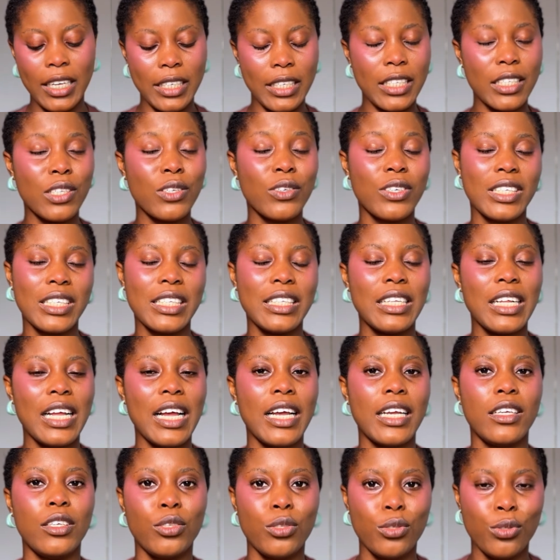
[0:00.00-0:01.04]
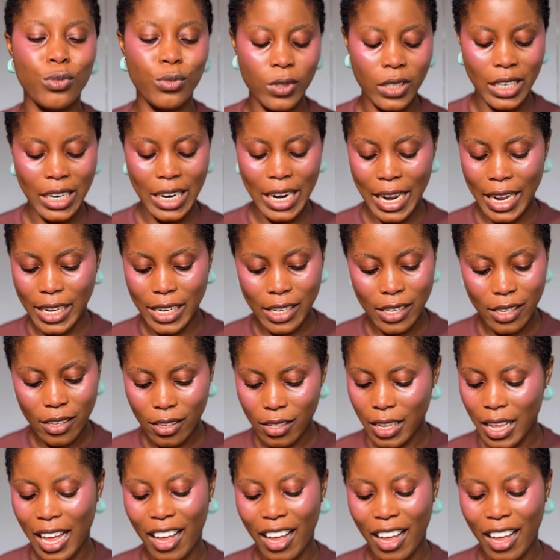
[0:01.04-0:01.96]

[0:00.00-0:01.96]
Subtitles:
This concealer is so nice.